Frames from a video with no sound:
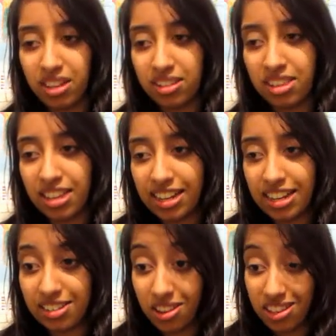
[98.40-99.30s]
the thing
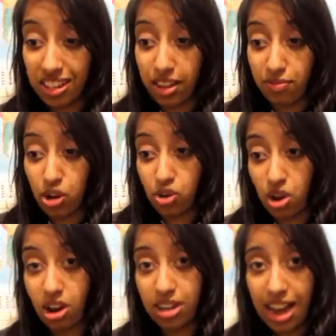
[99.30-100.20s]
is, I think if you're
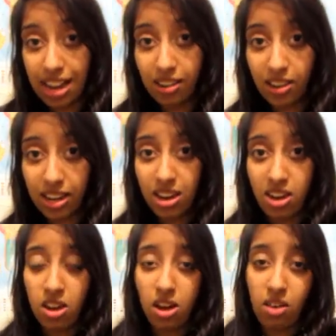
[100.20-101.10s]
not an ally
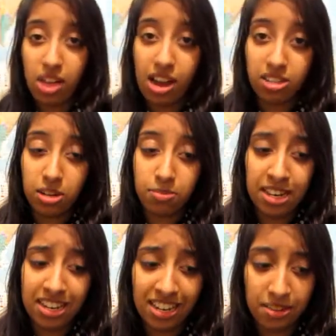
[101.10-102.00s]
of the
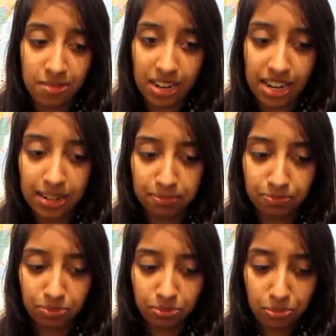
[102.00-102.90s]
LGBT community,
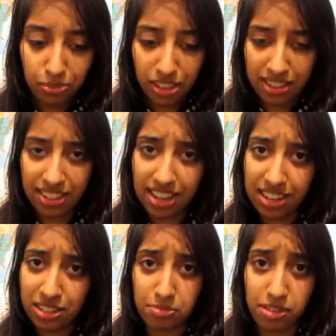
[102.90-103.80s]
then
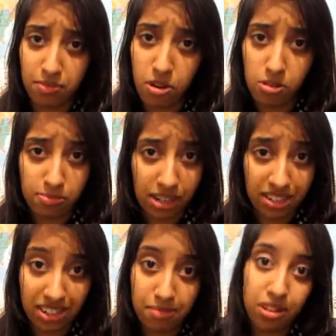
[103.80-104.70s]
there's something wrong
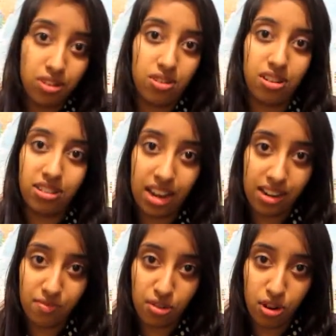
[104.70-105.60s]
because it means you're not
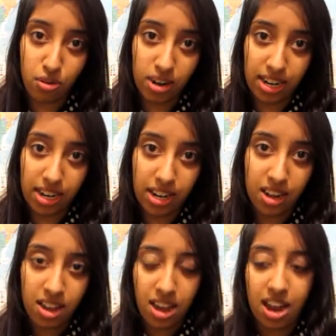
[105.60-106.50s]
standing for equality.
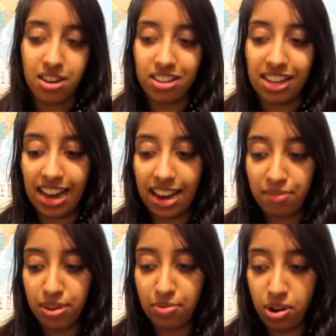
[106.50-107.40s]
And I think
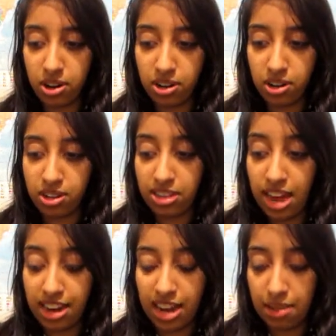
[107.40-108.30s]
everyone
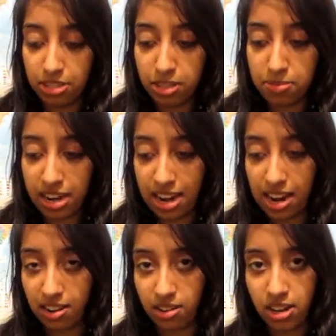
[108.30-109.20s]
that attempts to be an
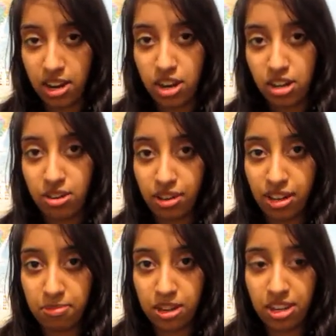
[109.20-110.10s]
ally to a
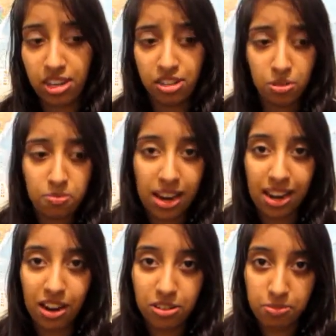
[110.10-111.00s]
community should be
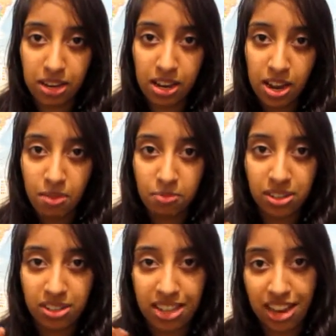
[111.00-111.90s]
allowed to be
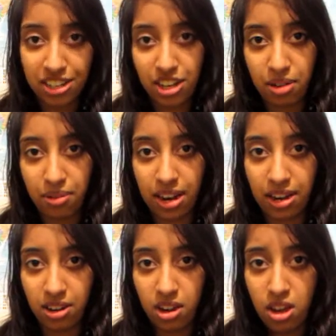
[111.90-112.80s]
because they're
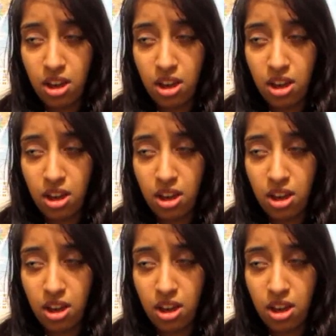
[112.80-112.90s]
showing